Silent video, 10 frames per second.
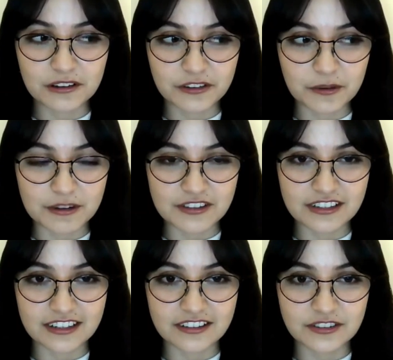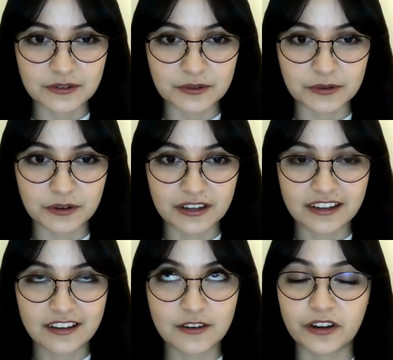You were also mentioning to
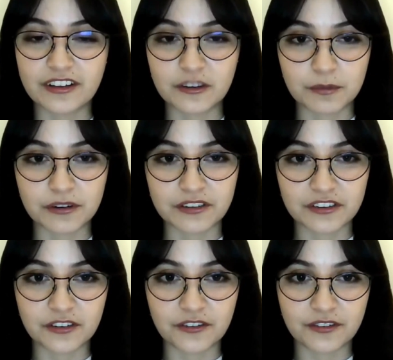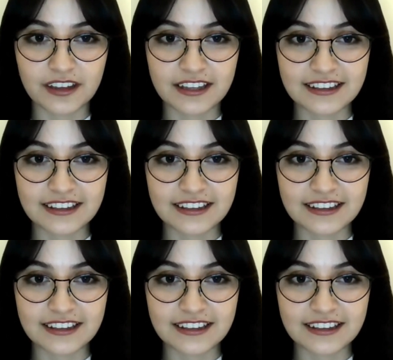work on this process of